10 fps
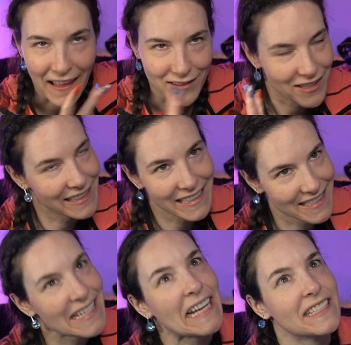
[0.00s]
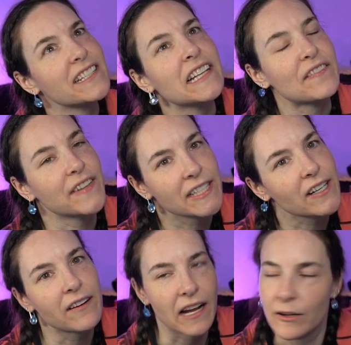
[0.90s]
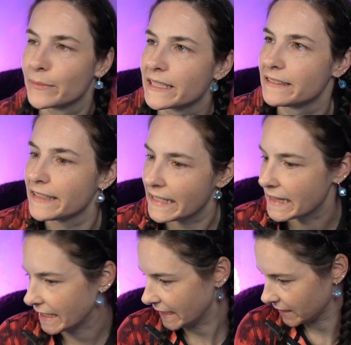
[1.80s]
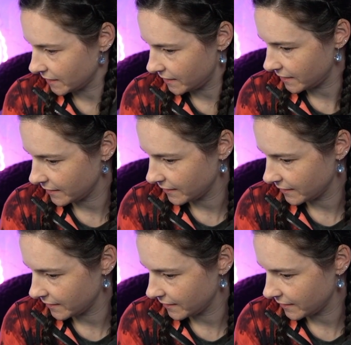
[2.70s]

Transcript: that's all I can say until I figure out how I'm gonna leak things.